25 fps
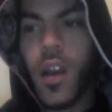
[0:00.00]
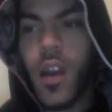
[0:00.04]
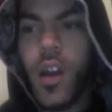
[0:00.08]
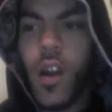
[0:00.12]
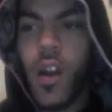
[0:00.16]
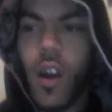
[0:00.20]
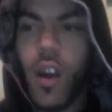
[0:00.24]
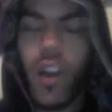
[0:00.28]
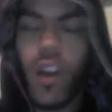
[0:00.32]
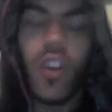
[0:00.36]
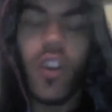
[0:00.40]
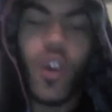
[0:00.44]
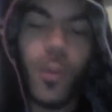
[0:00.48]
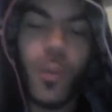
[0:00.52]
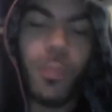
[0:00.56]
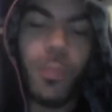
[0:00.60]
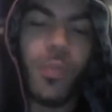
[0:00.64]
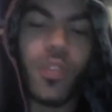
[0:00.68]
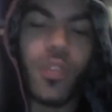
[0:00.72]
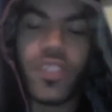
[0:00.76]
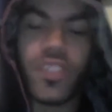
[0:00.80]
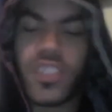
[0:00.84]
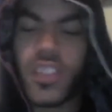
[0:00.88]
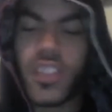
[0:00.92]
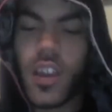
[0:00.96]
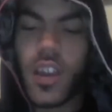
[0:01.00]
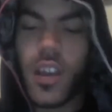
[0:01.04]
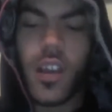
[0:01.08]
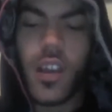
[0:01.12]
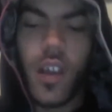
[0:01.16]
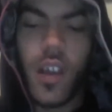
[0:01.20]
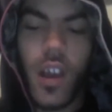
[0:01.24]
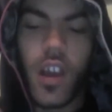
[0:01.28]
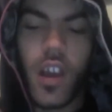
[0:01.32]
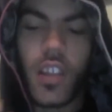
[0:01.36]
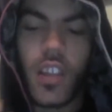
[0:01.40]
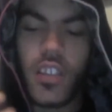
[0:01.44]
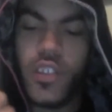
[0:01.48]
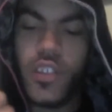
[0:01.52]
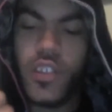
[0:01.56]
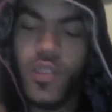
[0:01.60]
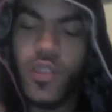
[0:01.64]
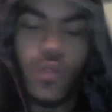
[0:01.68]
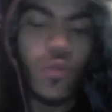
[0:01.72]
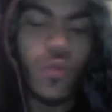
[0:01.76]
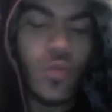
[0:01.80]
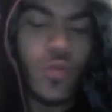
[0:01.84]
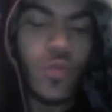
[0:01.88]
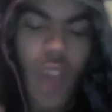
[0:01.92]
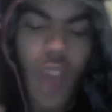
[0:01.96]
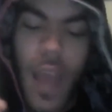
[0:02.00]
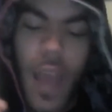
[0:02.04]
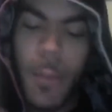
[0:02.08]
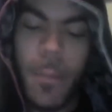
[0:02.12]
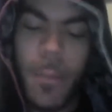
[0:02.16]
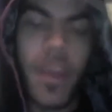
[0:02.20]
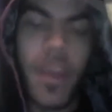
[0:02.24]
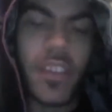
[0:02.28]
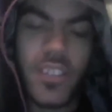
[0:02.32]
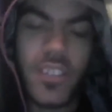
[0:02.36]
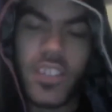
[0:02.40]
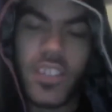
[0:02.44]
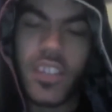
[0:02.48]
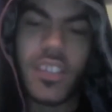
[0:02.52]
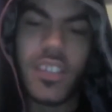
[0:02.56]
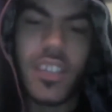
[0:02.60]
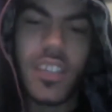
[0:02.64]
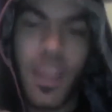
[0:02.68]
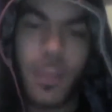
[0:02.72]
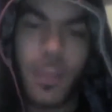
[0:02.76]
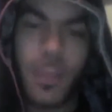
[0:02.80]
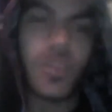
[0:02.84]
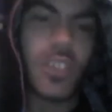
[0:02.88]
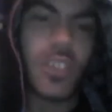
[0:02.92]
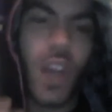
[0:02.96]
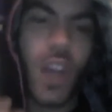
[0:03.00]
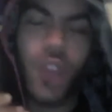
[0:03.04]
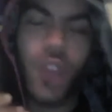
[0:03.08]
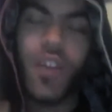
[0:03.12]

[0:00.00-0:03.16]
Hollow brought a new dimension to himself.